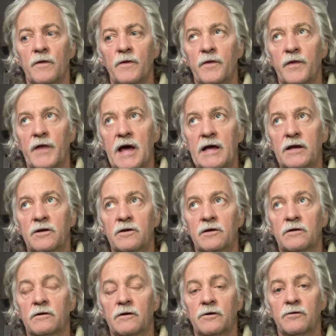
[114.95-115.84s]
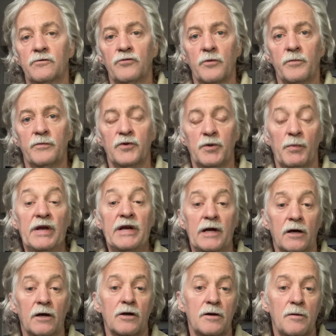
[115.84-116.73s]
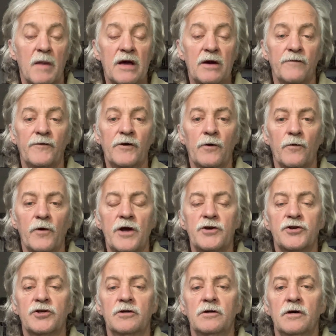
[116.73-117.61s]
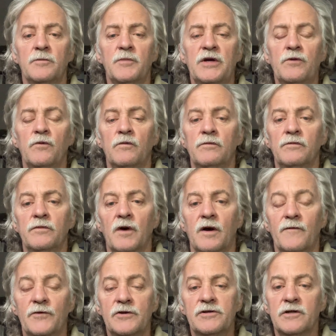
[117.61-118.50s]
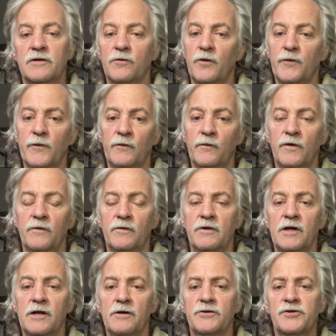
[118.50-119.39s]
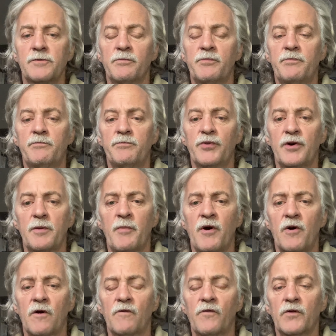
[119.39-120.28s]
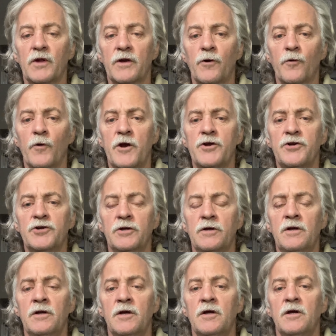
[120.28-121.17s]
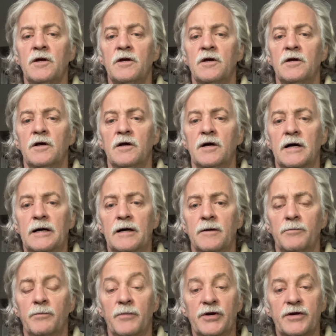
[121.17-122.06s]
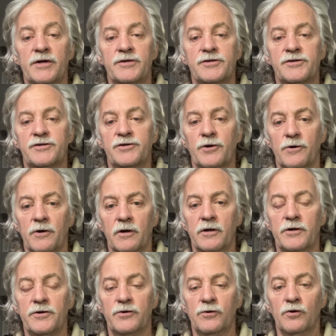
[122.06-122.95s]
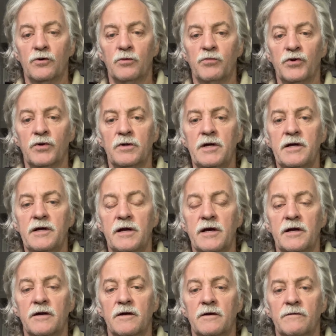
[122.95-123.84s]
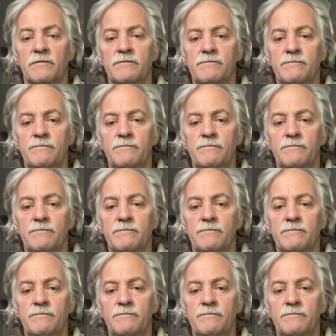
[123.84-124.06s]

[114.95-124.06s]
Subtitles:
that can, depending on the amount of aeration, I mean, obviously we would need some pretty powerful aeration, but it's certainly doable at a